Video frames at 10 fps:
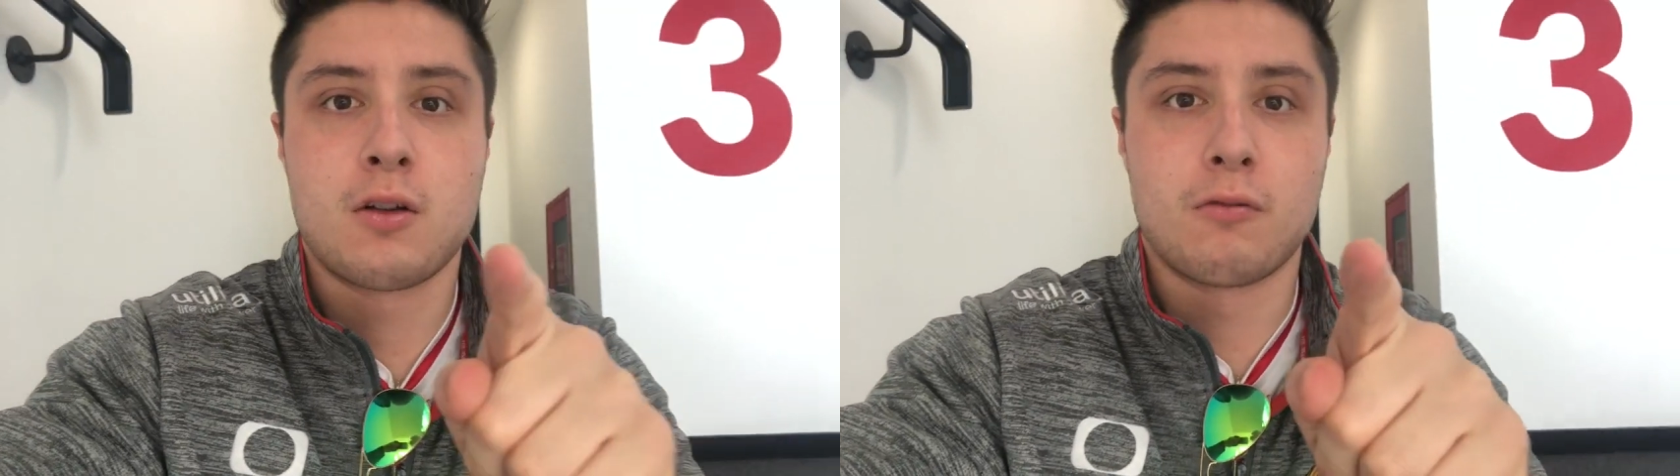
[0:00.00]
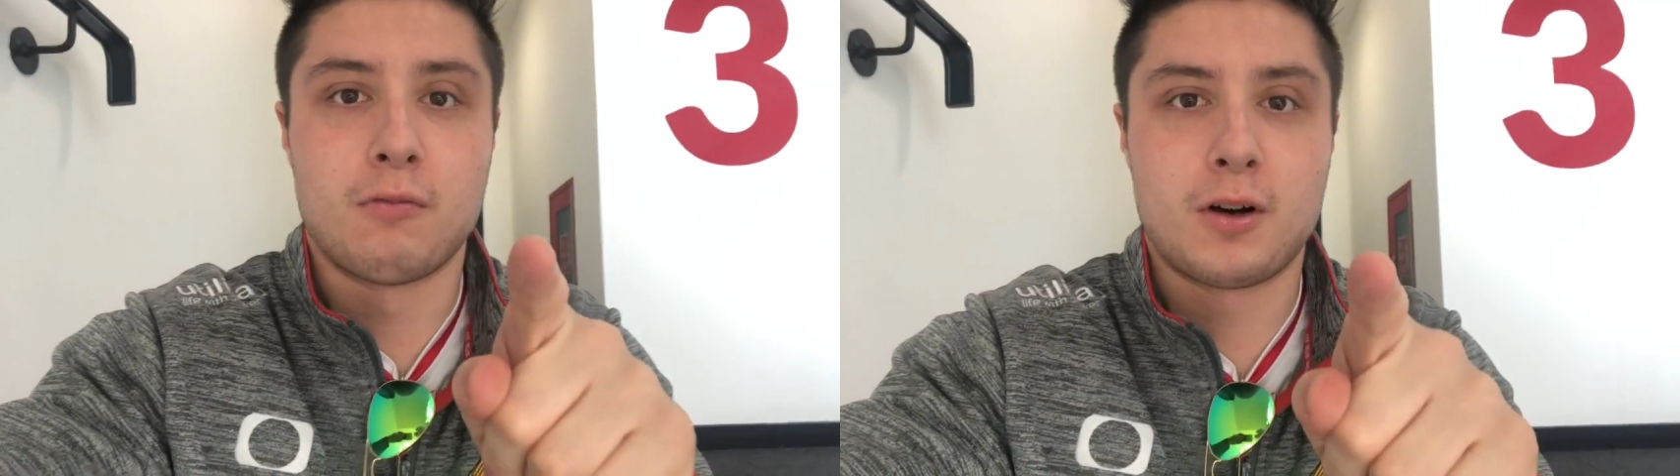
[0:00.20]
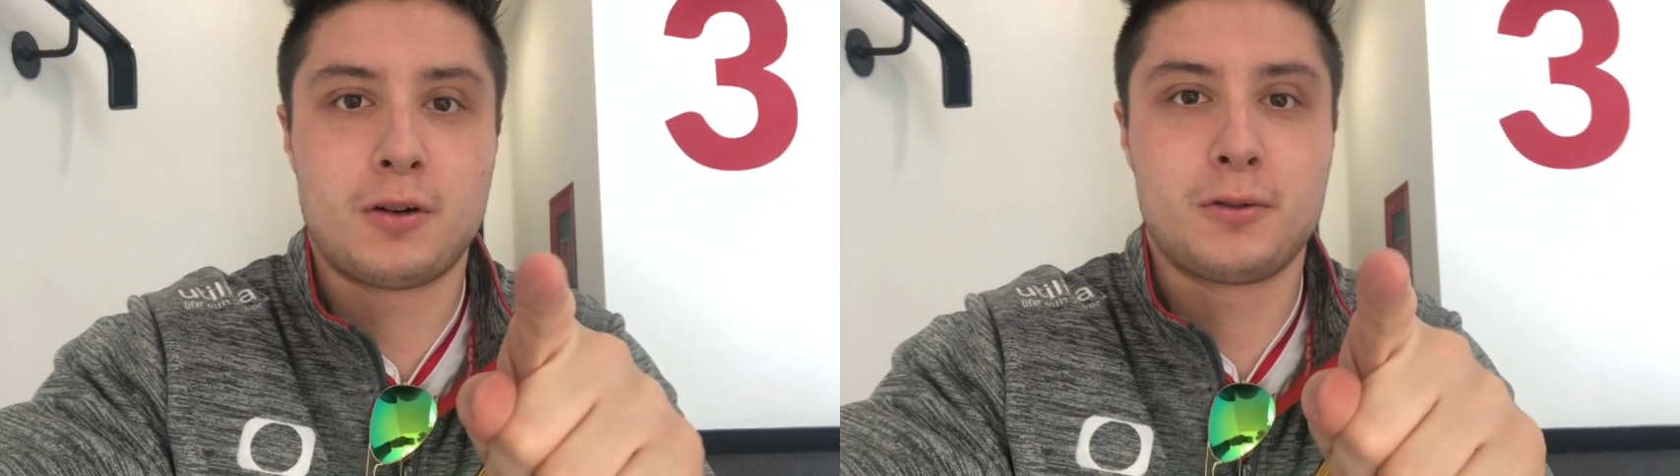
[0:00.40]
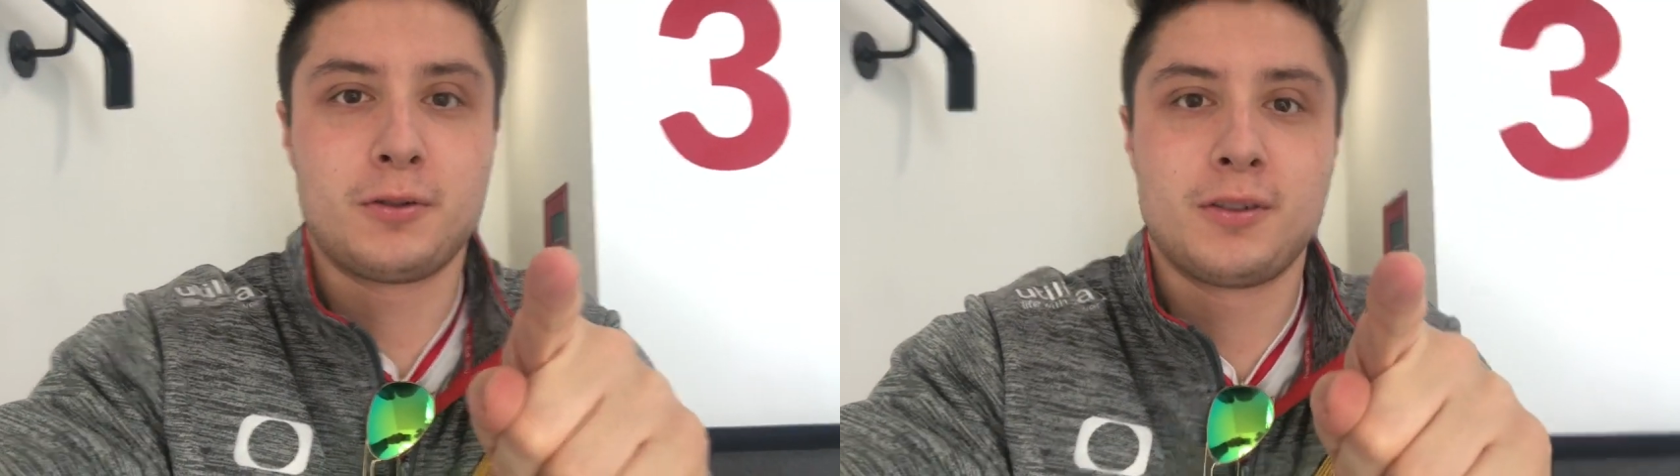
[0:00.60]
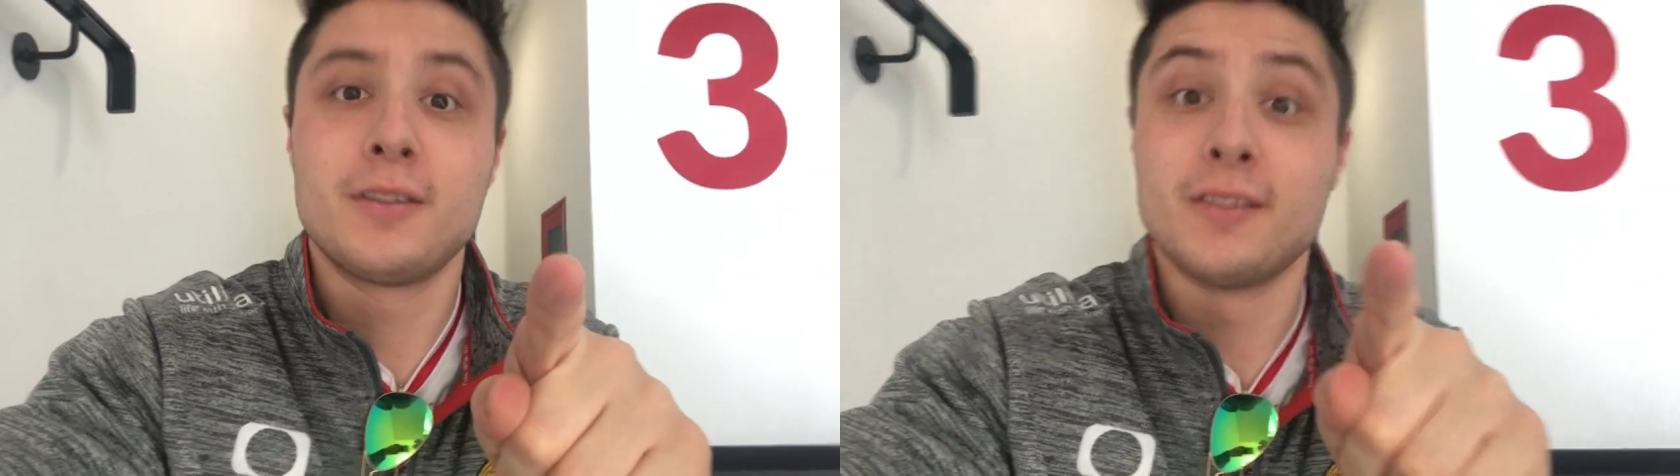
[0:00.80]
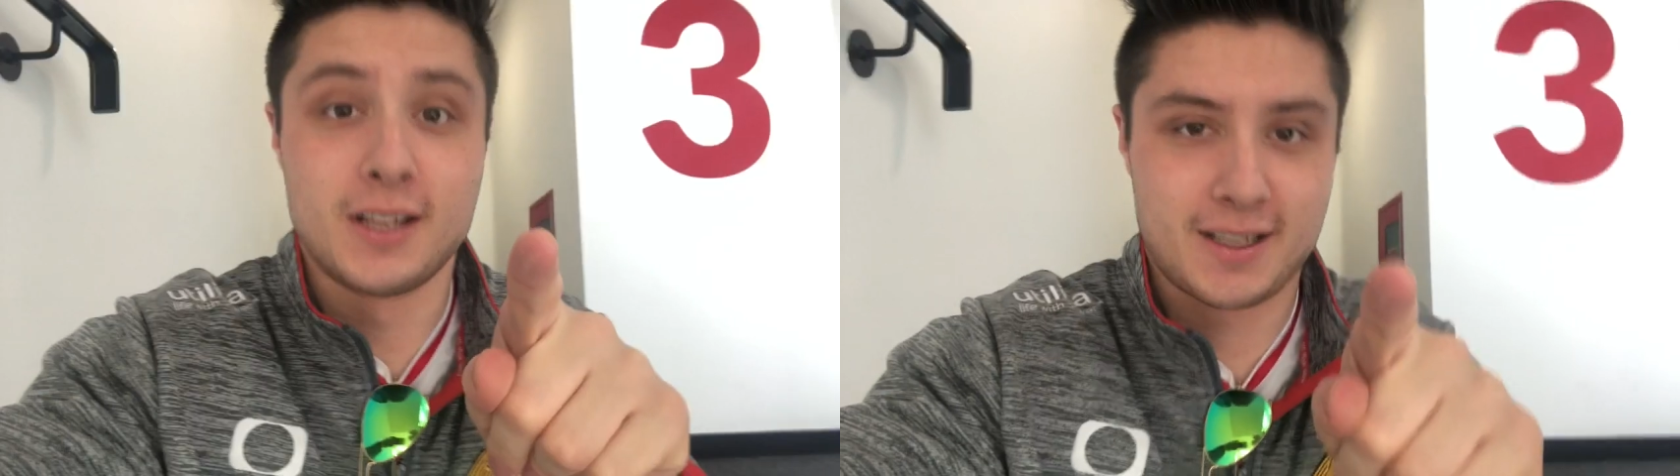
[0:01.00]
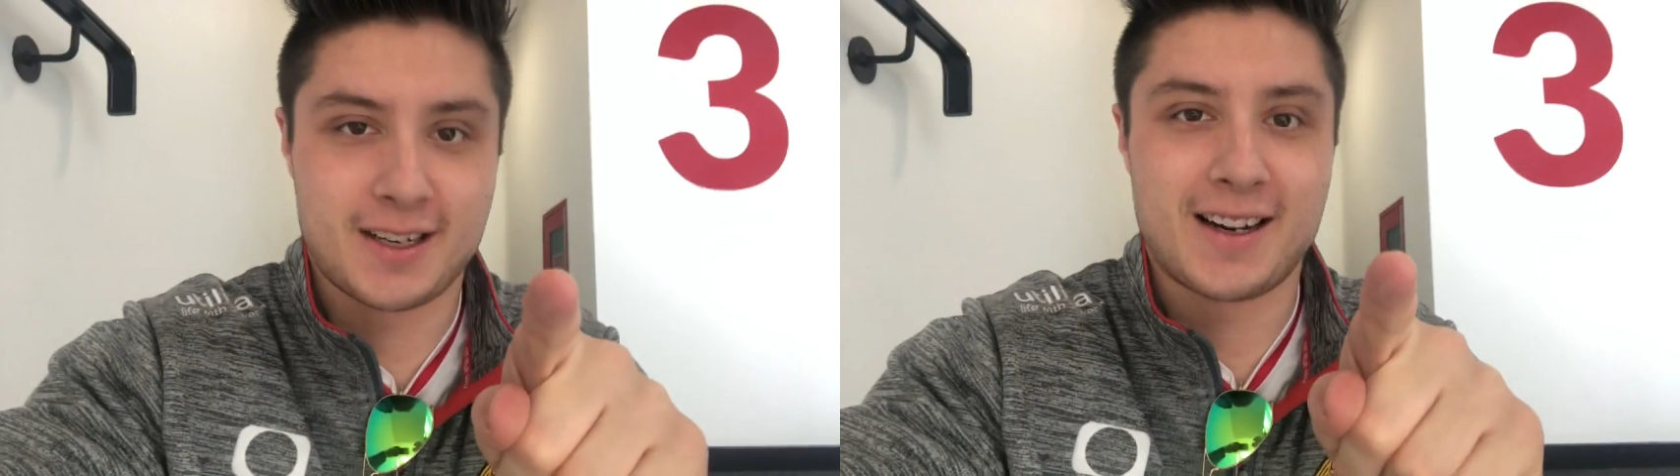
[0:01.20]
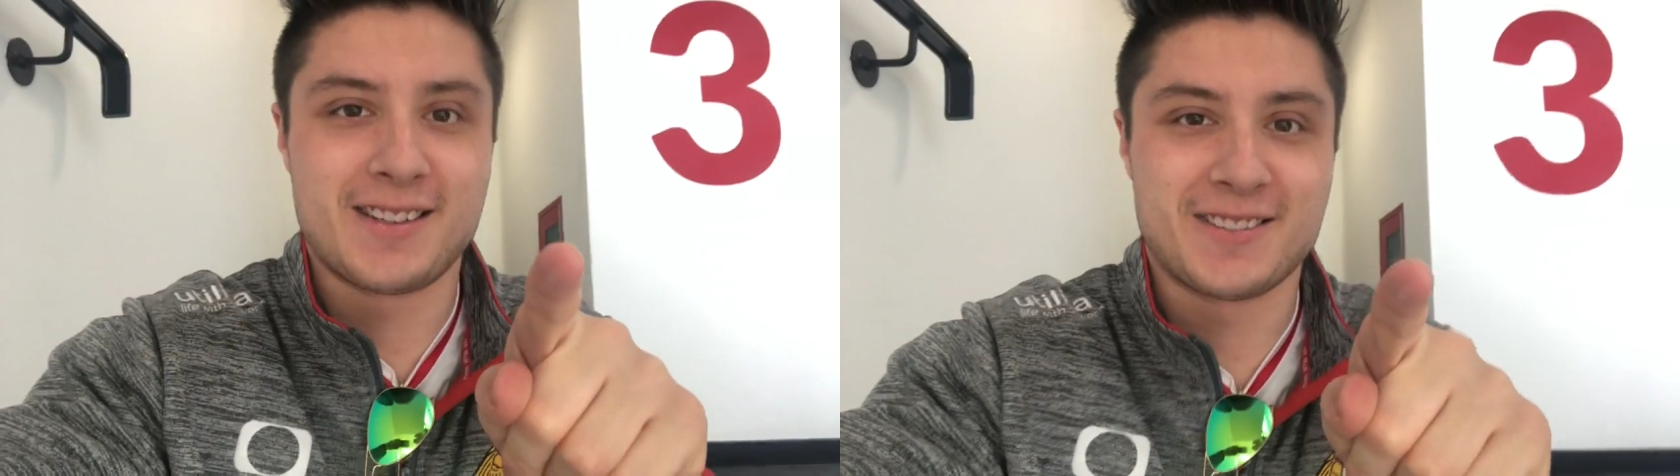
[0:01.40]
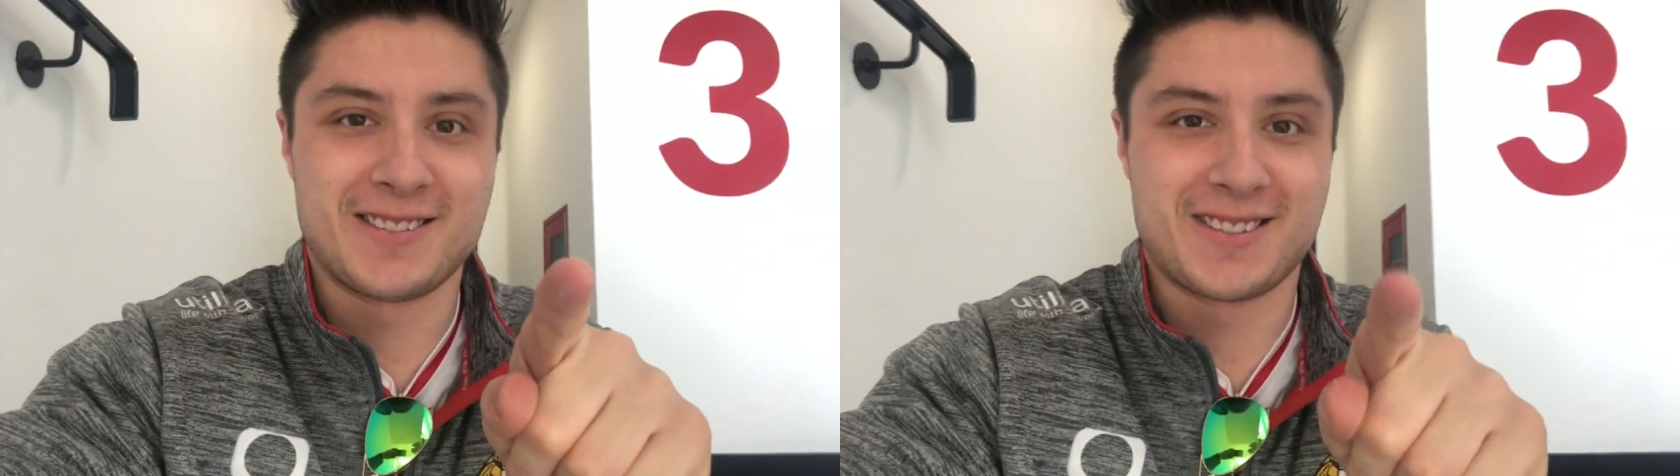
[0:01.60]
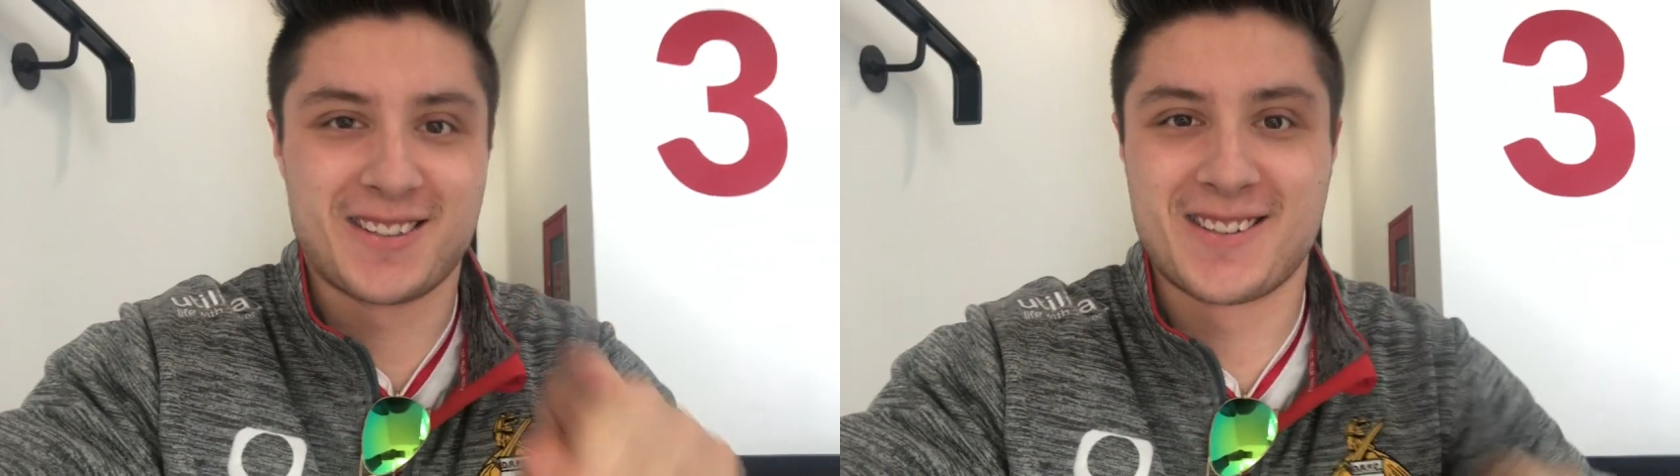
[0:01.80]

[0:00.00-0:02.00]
roll the titles.